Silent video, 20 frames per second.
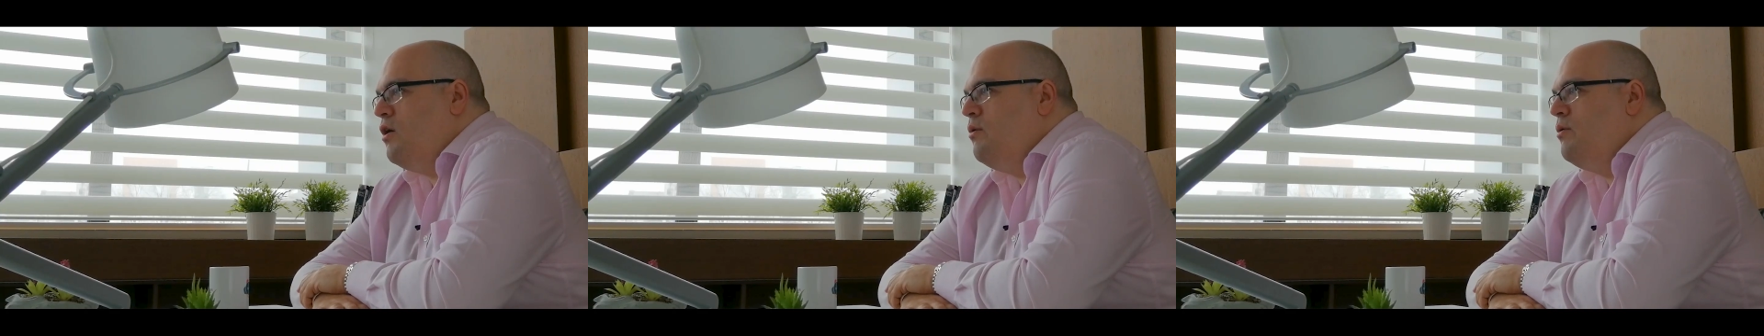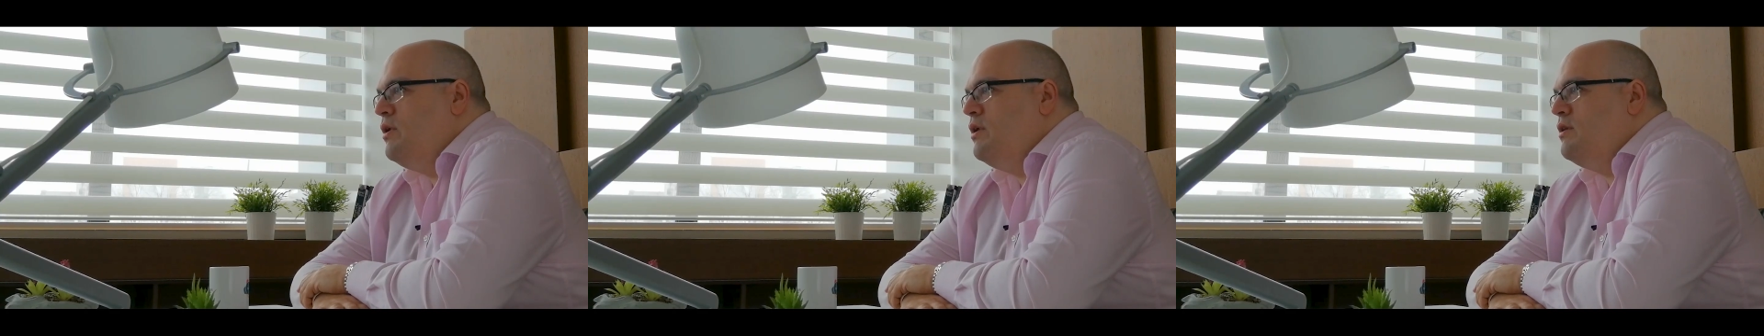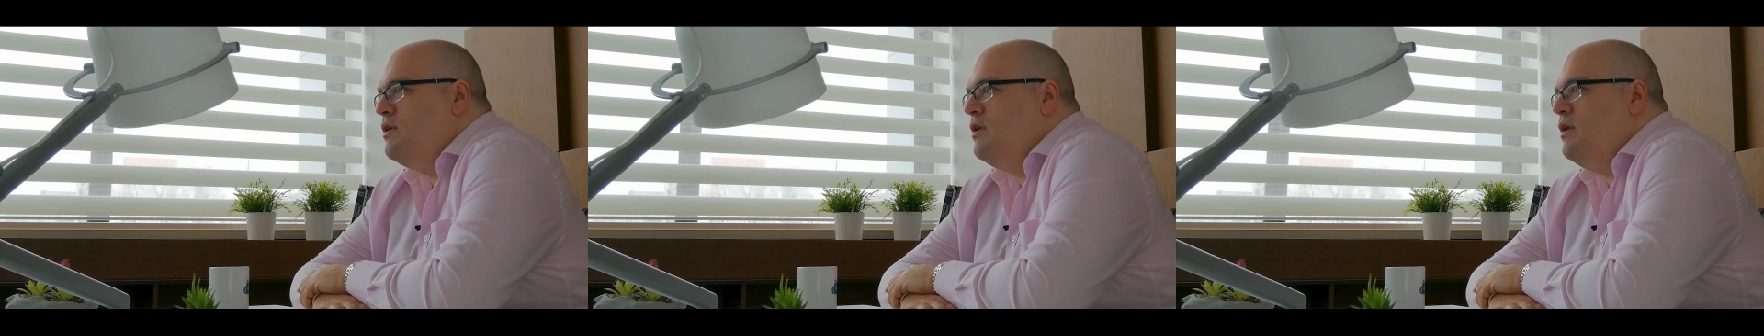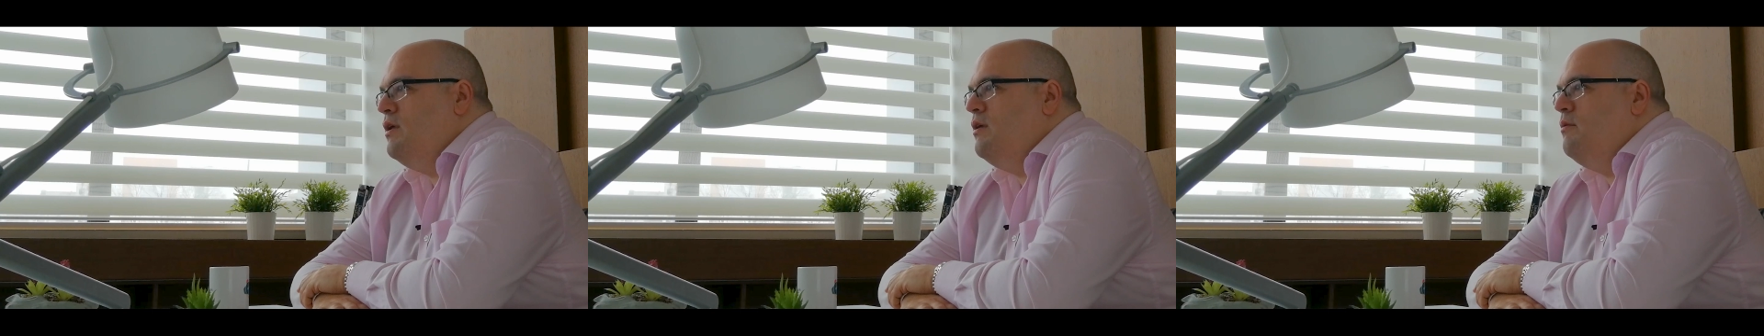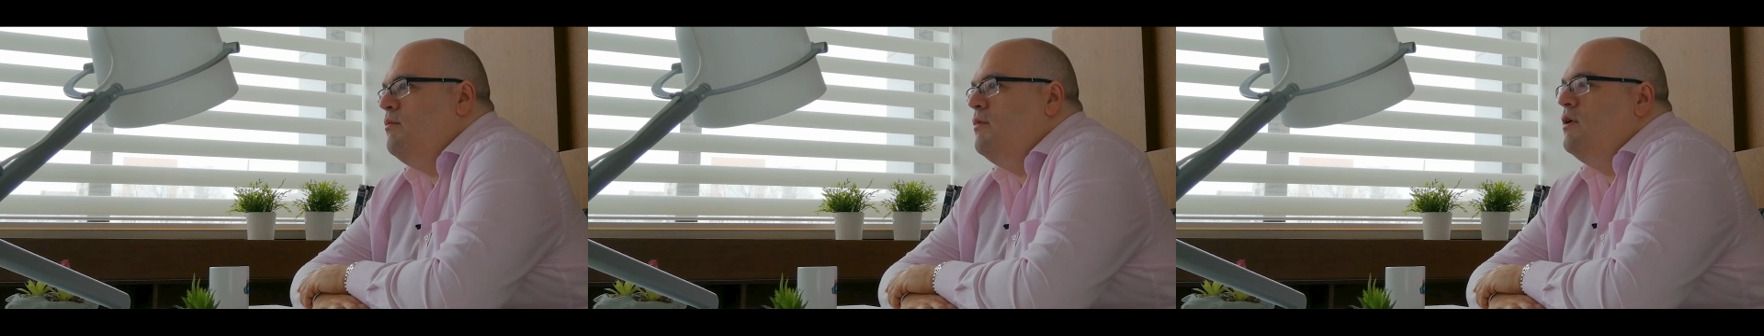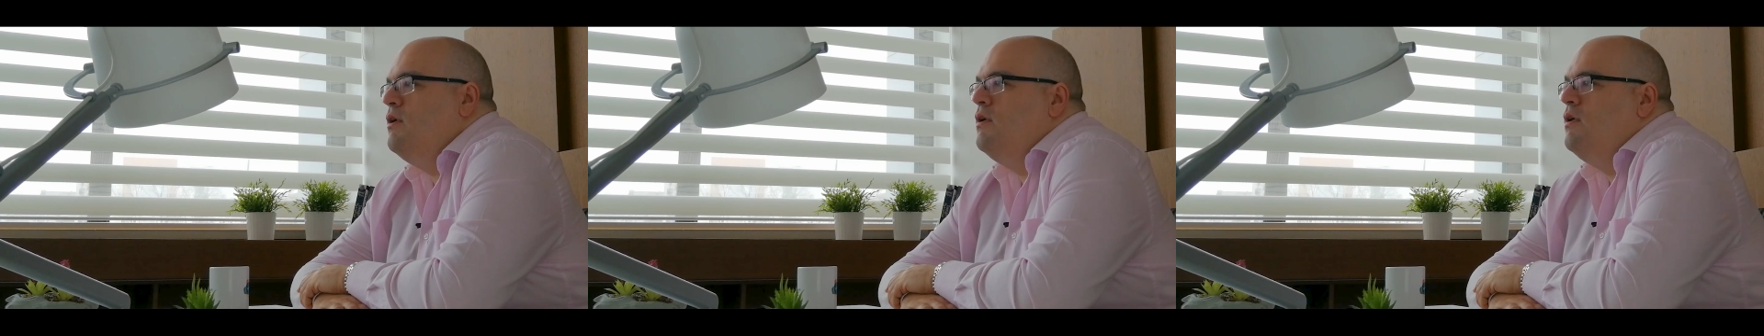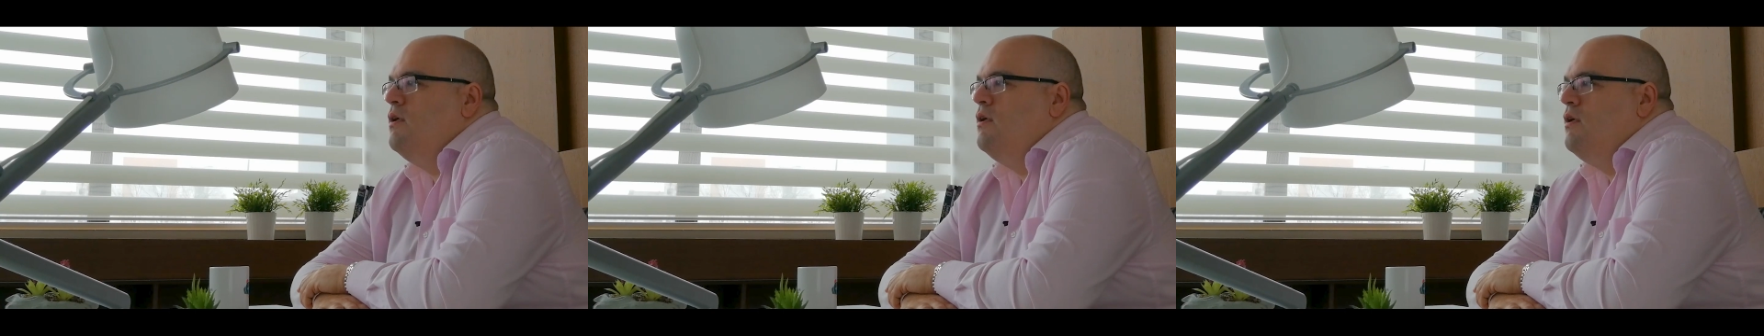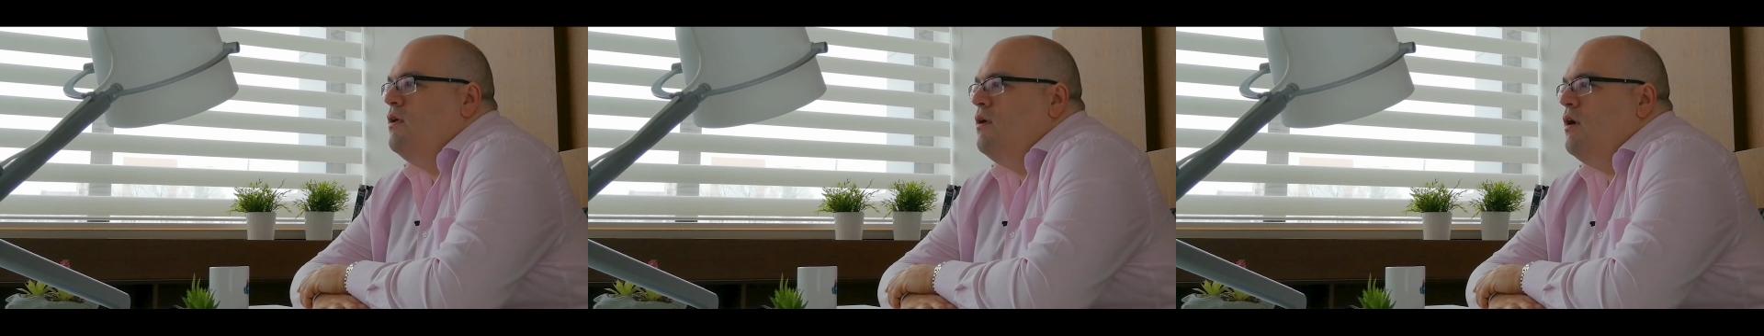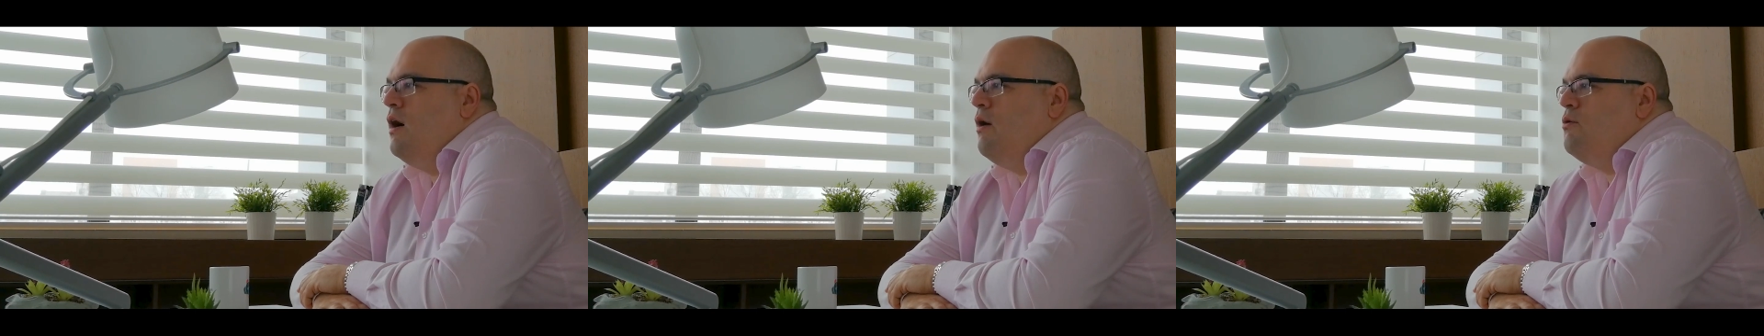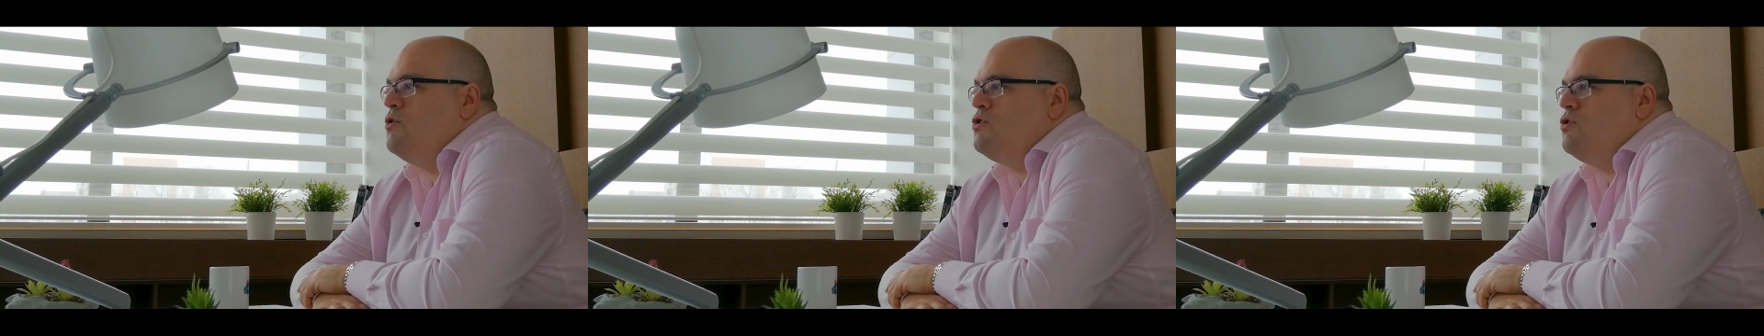the Akoni team,
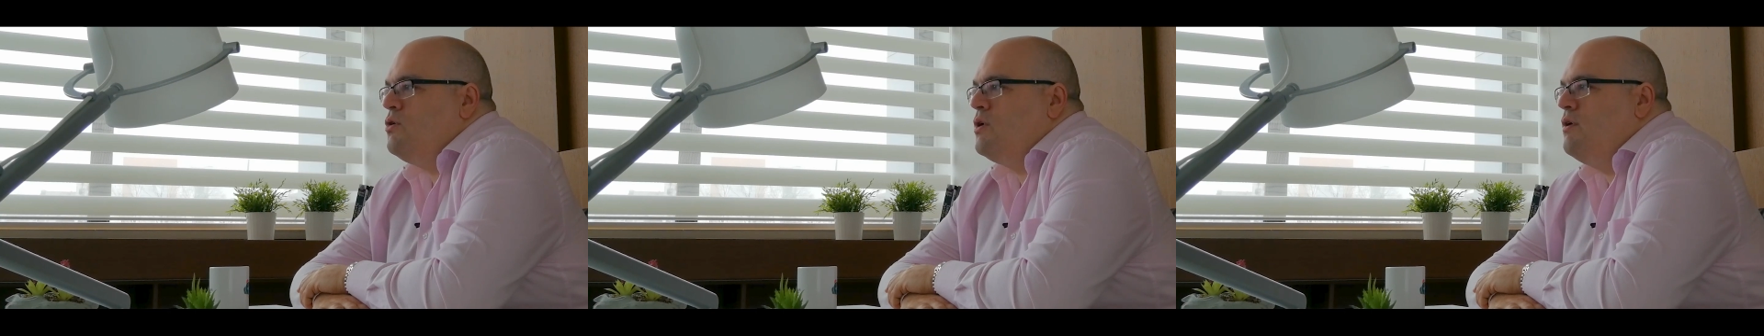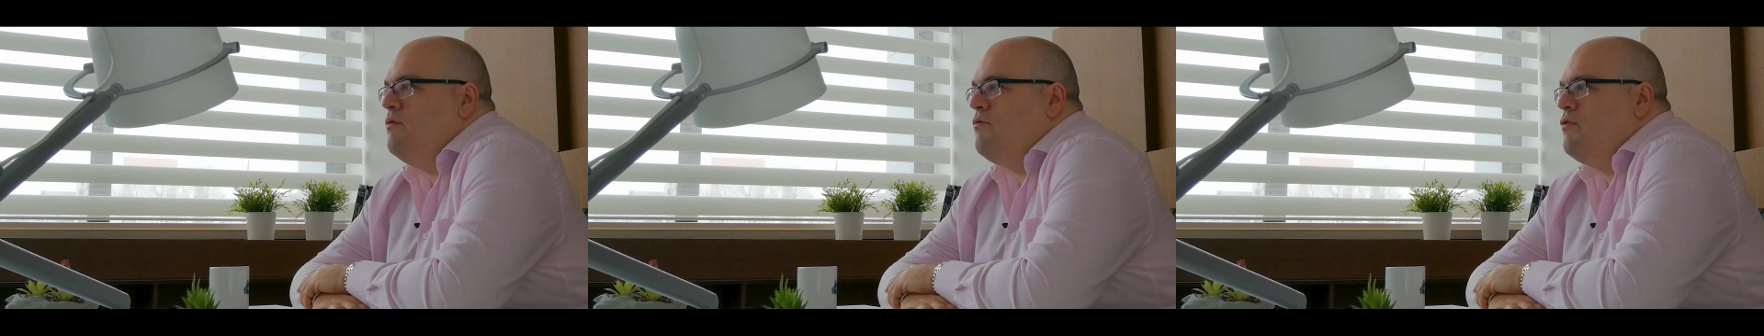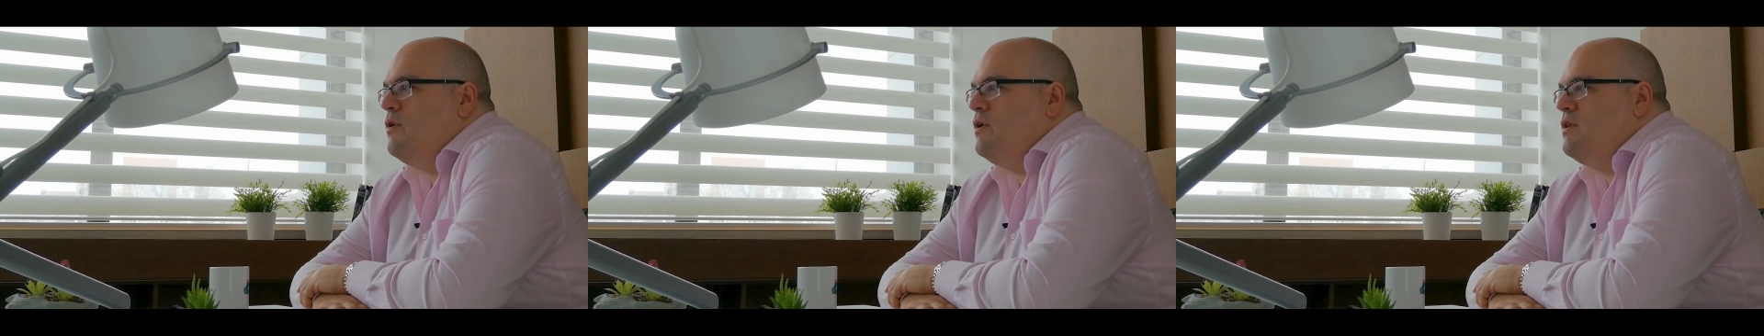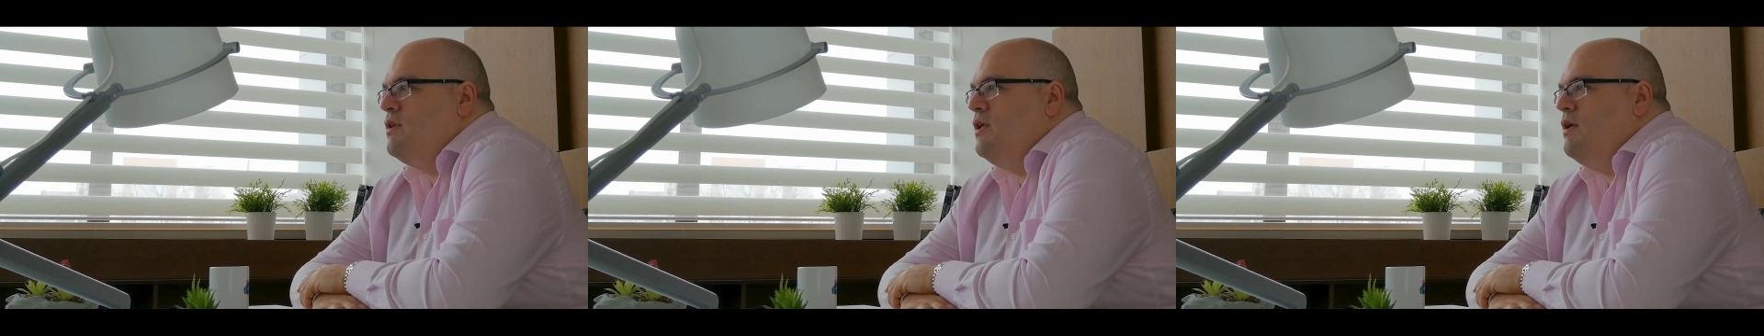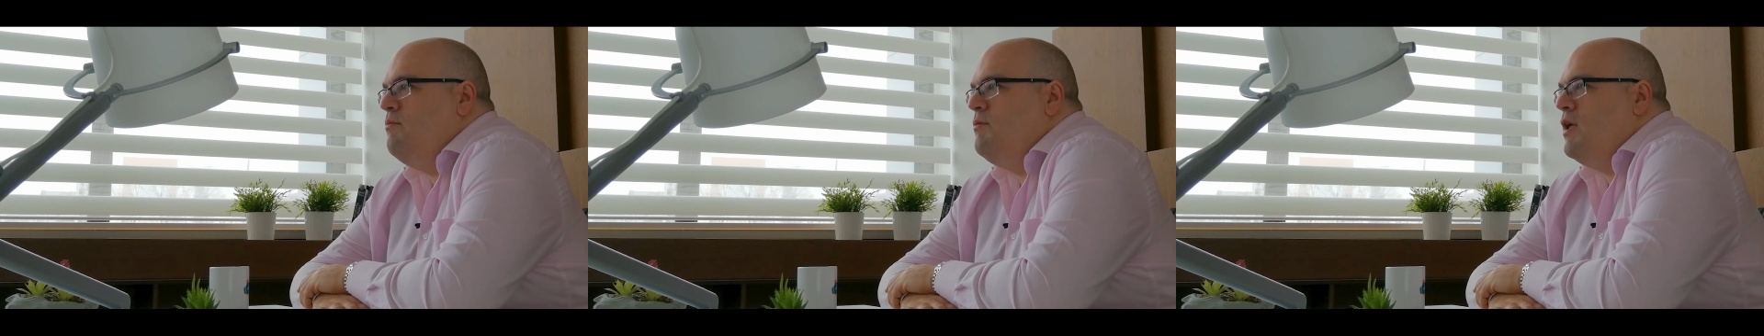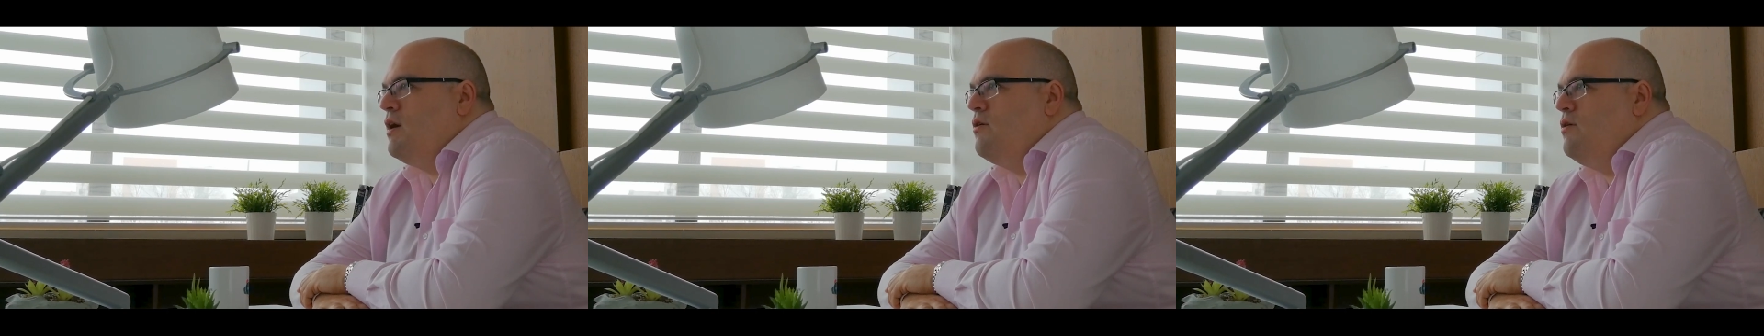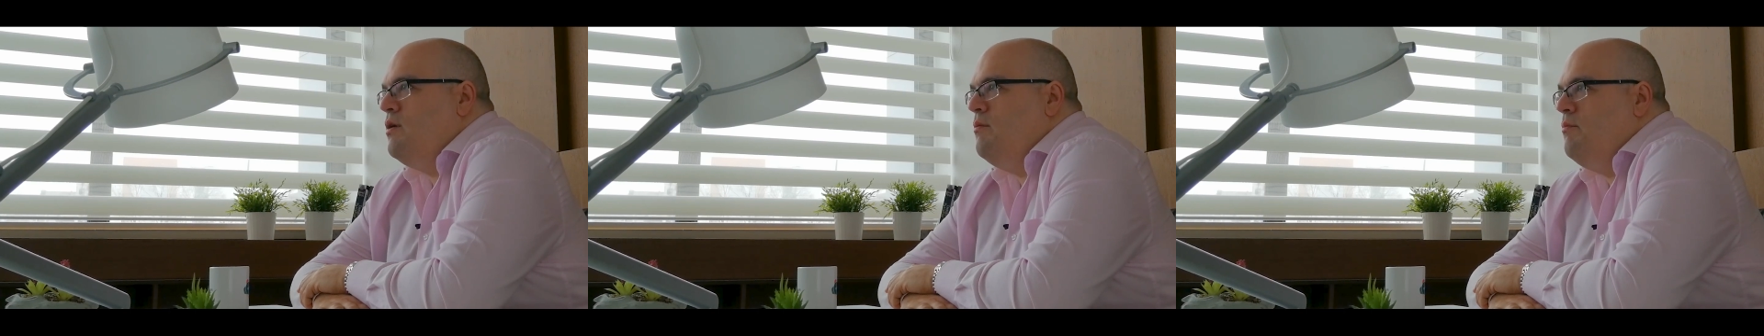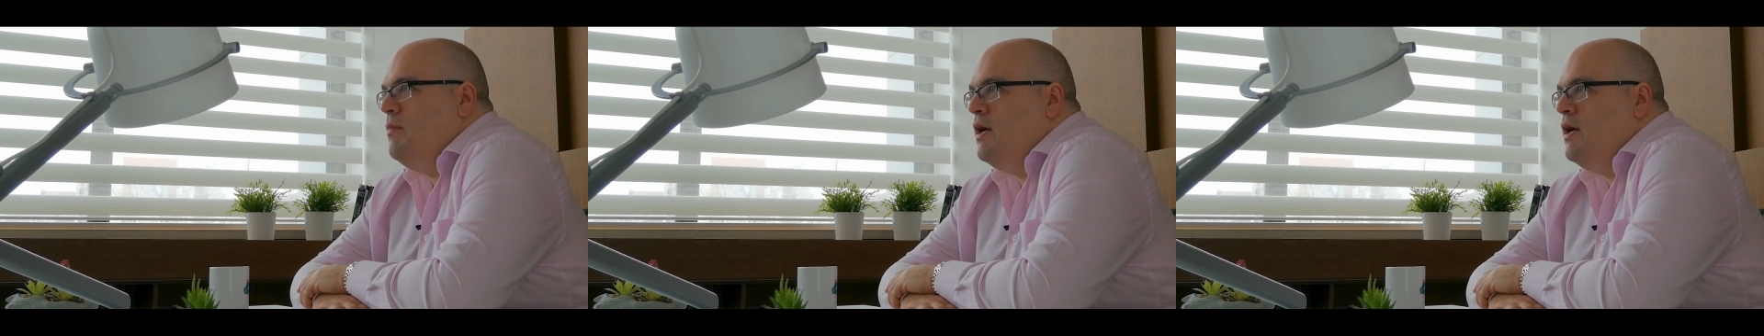I was looking for a team